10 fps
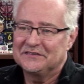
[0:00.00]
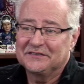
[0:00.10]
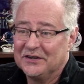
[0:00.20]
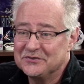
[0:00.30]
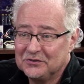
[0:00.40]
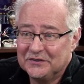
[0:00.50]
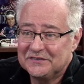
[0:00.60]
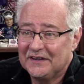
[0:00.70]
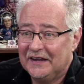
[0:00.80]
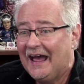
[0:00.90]
that schedule
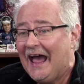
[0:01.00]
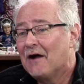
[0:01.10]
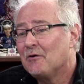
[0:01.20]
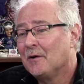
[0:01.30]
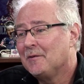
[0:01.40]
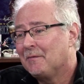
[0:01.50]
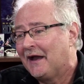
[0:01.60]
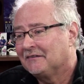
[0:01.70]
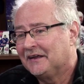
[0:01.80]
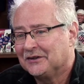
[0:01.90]
and say, yeah, we'll be
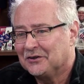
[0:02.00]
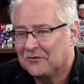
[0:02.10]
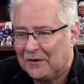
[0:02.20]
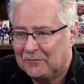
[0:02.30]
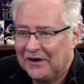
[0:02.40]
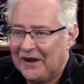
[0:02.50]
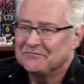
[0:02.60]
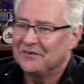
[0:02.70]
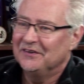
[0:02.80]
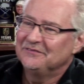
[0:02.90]
back like in November.
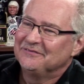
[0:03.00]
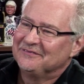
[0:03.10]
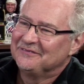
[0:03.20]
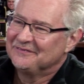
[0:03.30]
Have fun. I'll tell